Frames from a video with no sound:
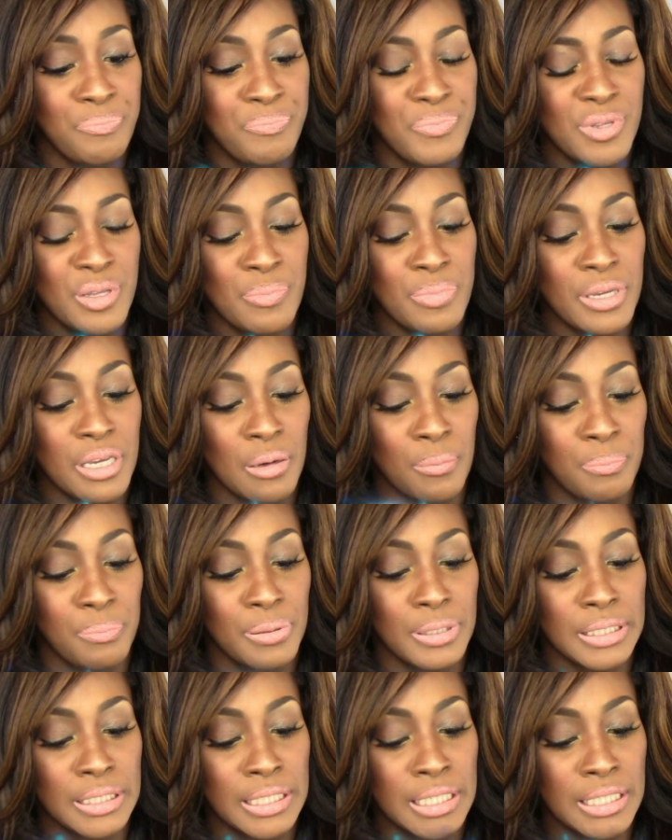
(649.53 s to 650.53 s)
to be
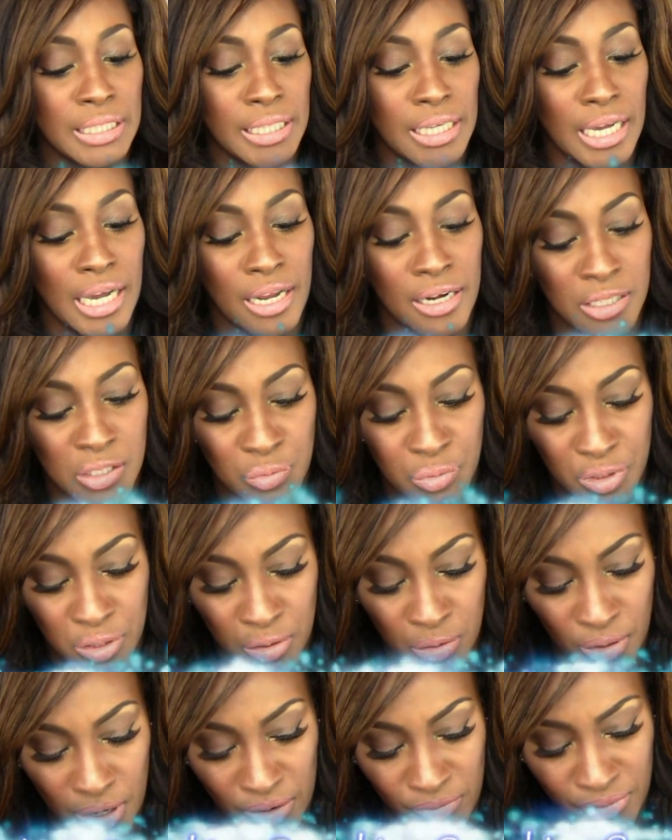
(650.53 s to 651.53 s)
completely honest with
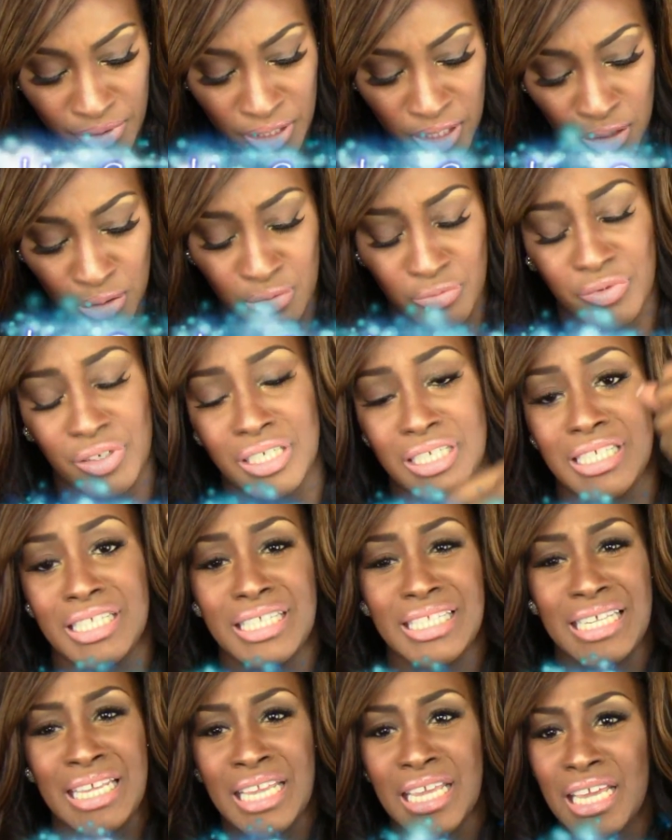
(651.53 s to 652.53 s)
you, I really don't really
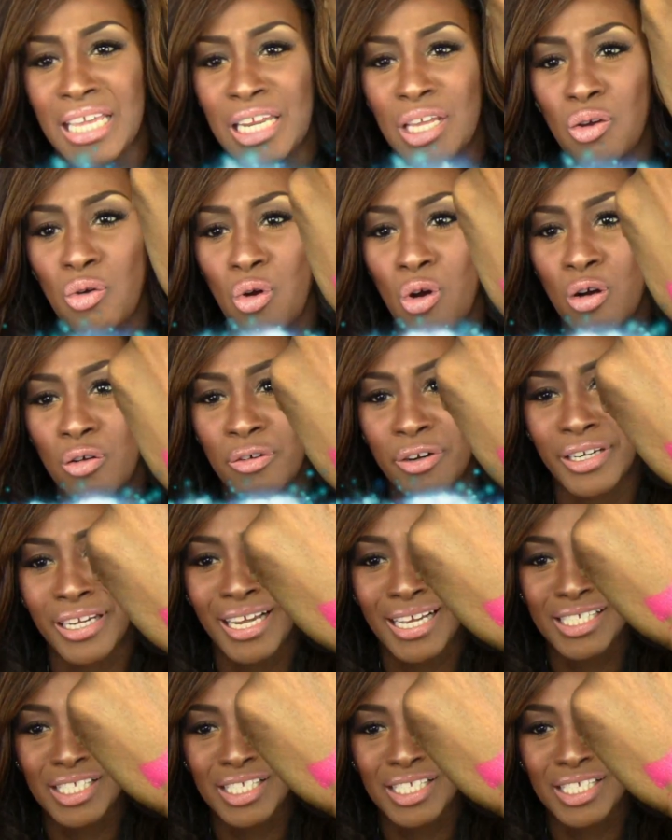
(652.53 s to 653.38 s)
see any coral in it.